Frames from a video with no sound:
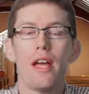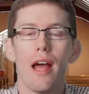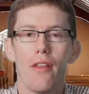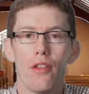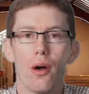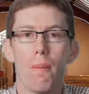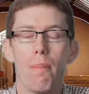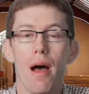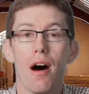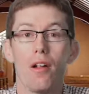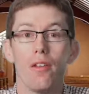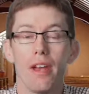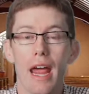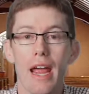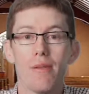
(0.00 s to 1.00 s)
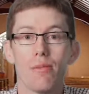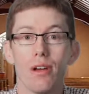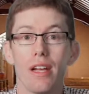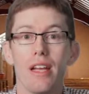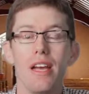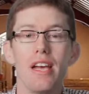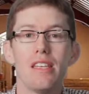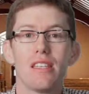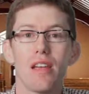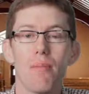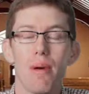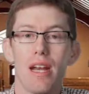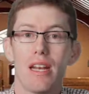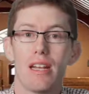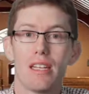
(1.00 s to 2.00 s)
in their belt, namely
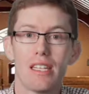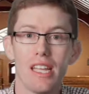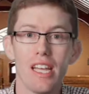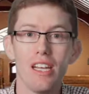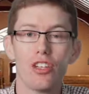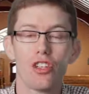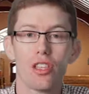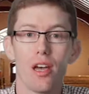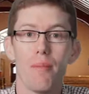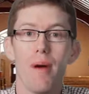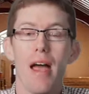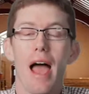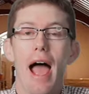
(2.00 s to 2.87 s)
somebody to teach them